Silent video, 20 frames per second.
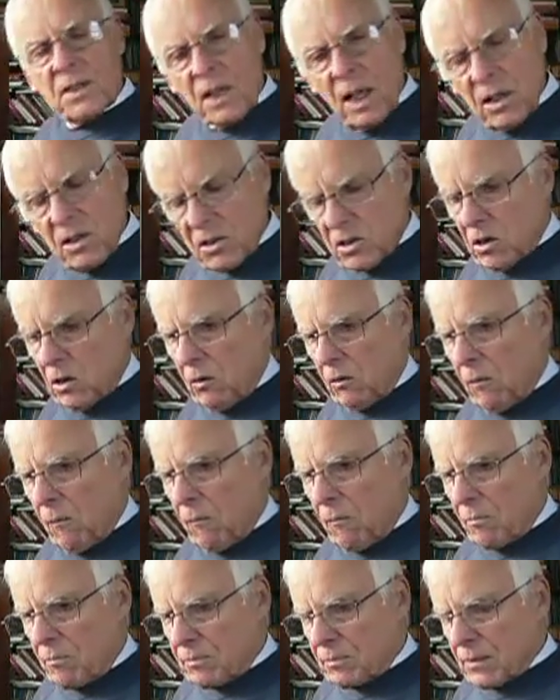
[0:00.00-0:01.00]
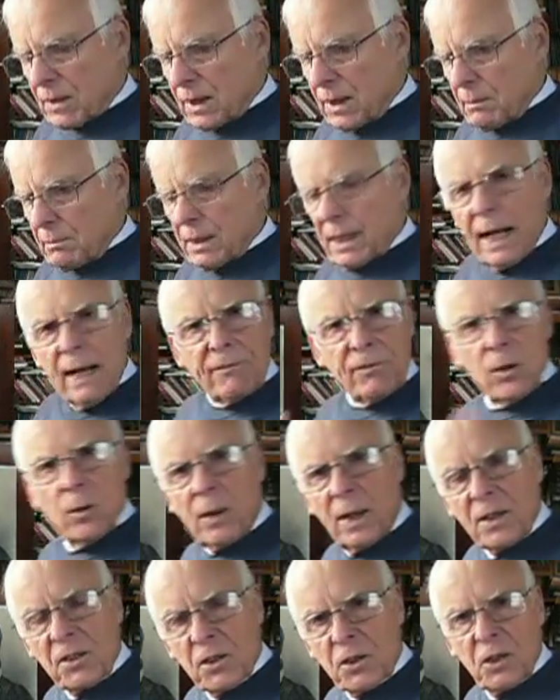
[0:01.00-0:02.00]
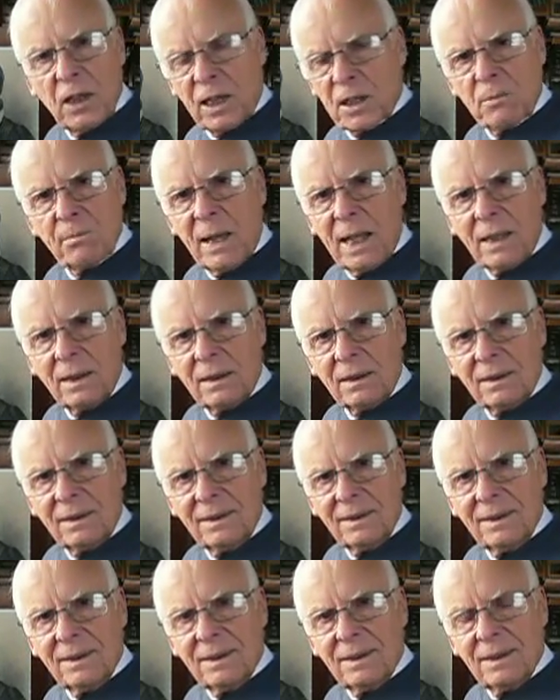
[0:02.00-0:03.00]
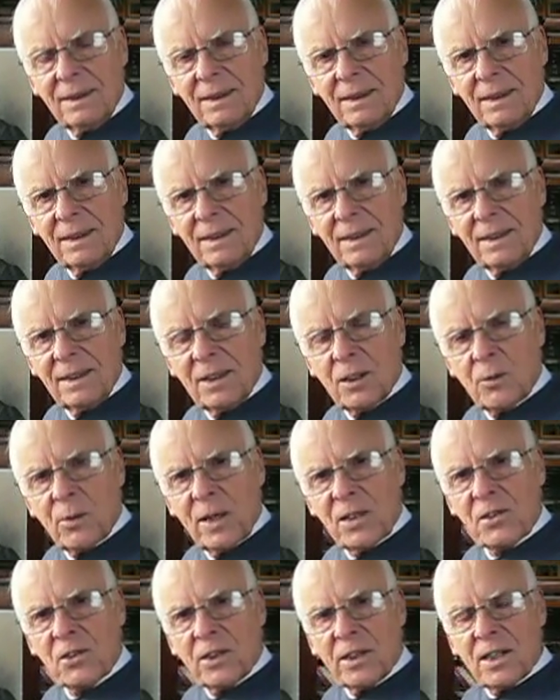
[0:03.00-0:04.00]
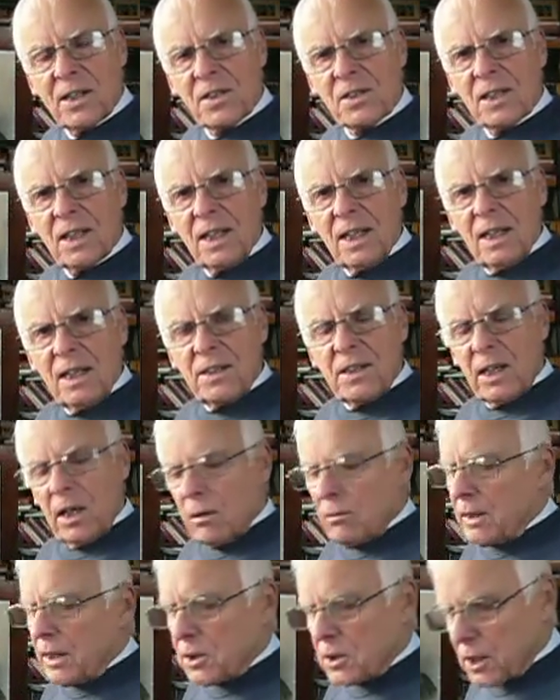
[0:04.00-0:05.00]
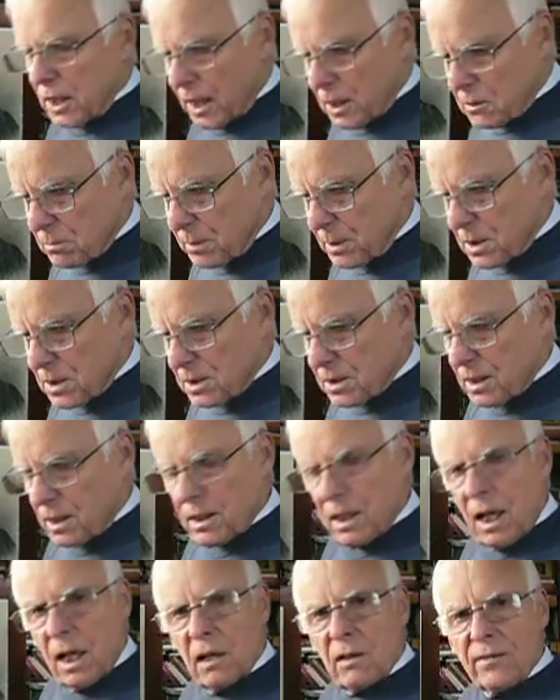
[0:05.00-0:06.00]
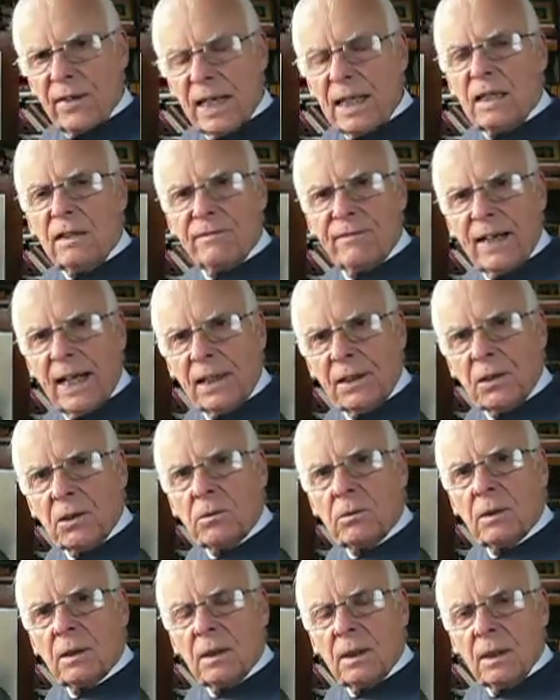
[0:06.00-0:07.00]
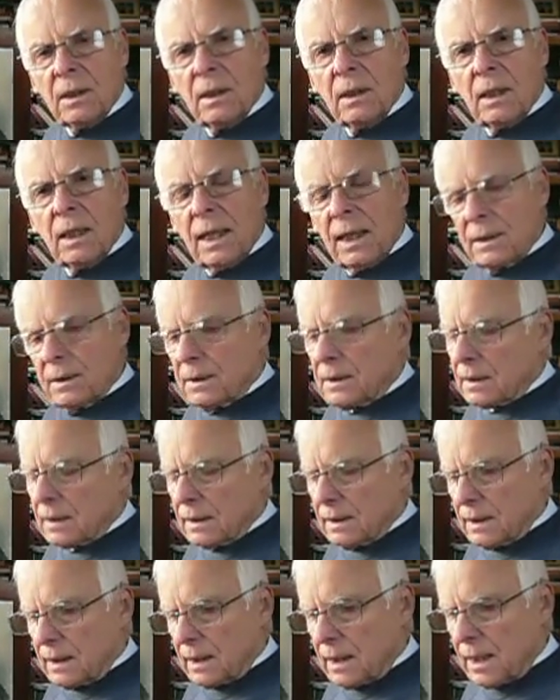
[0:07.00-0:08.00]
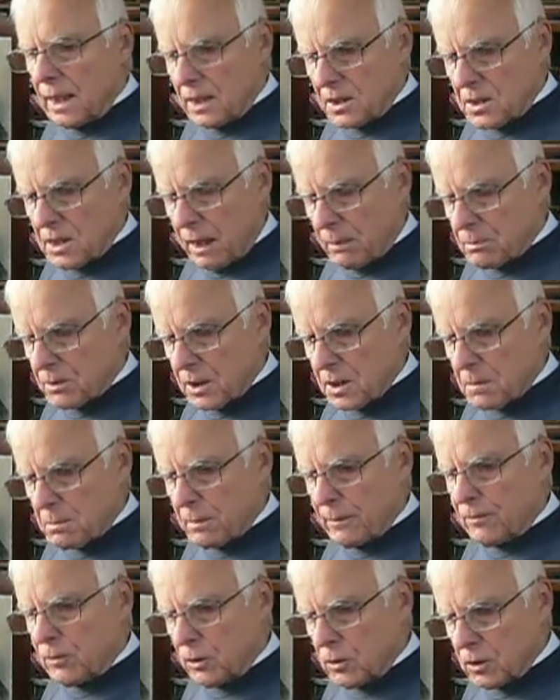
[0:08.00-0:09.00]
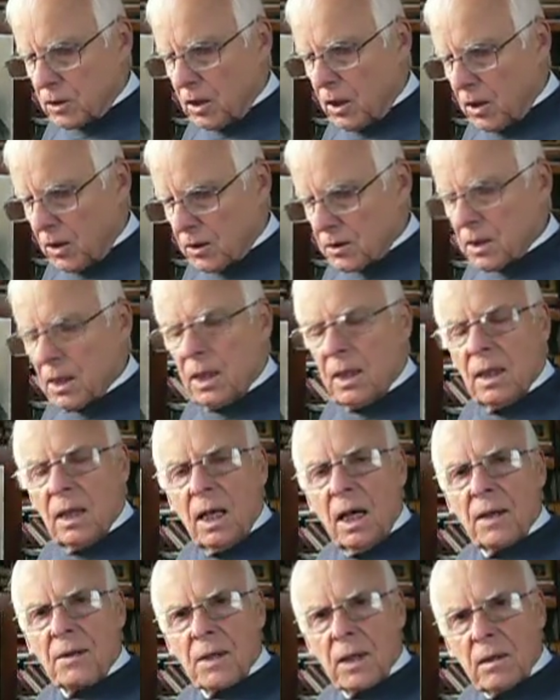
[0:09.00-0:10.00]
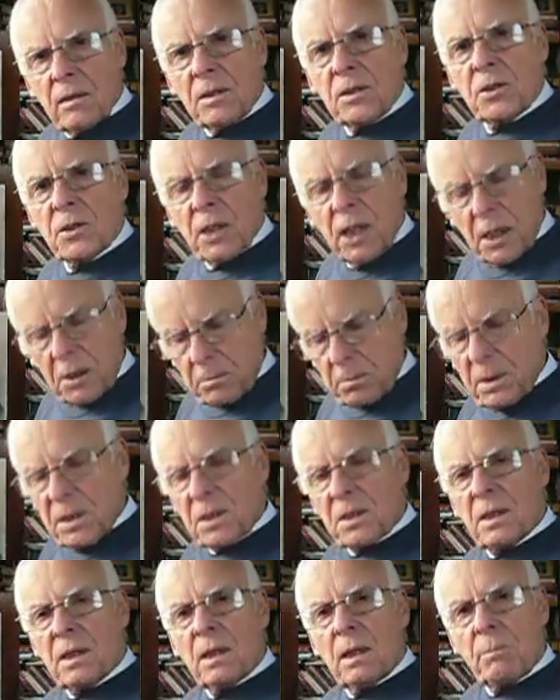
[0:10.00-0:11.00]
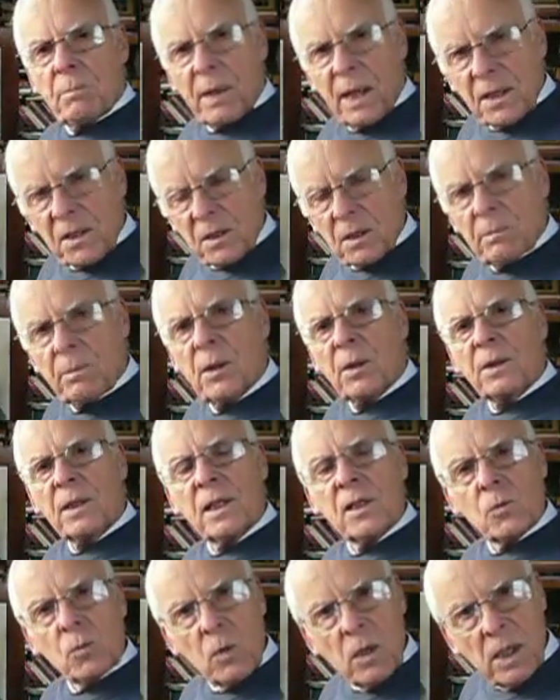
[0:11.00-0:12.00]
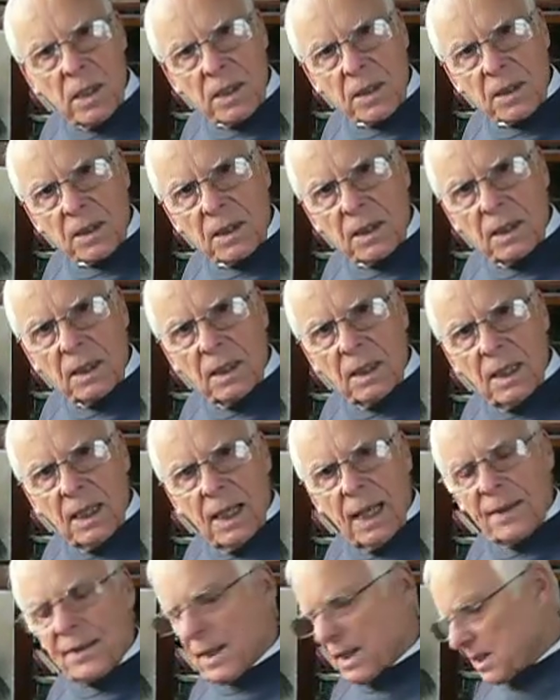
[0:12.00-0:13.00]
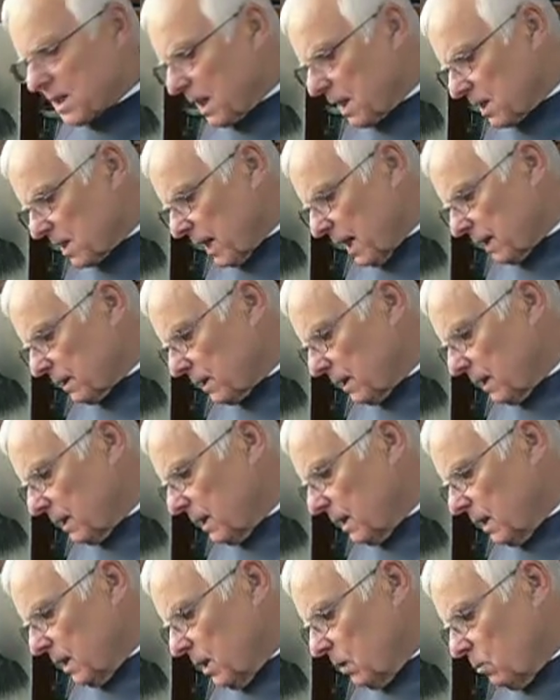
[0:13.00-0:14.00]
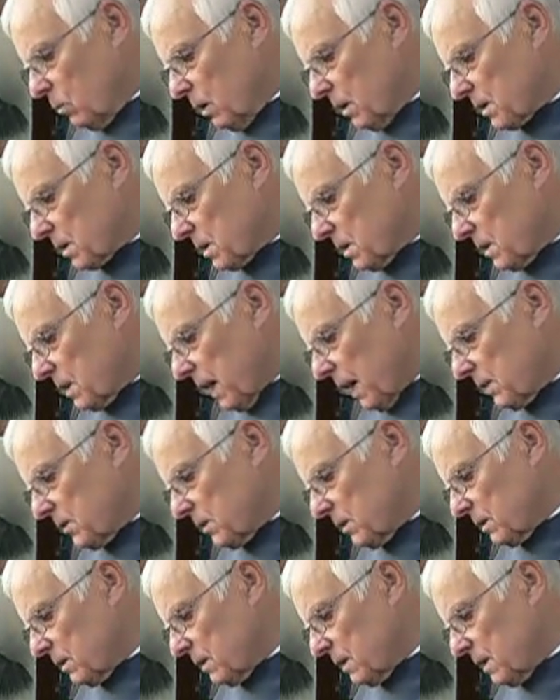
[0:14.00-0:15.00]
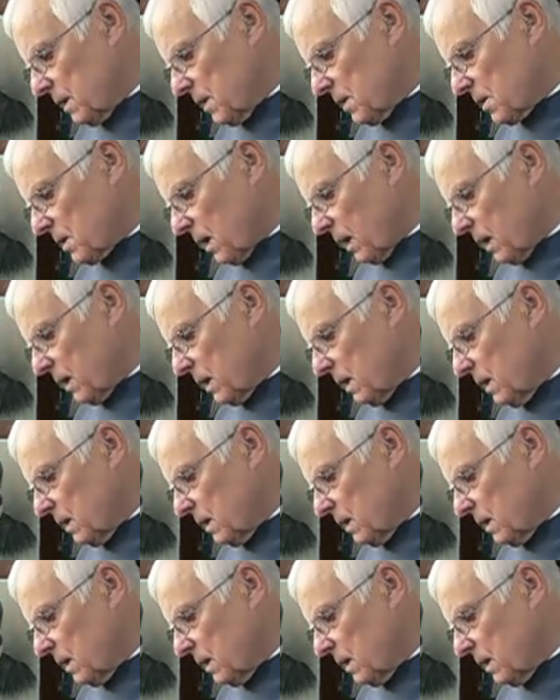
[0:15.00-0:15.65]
say so. But everyone's judgmental. The question is, the only judgments that are of any value and uh, acceptance before God are those judgments that are based upon His Word. And that's exactly what Daniel is saying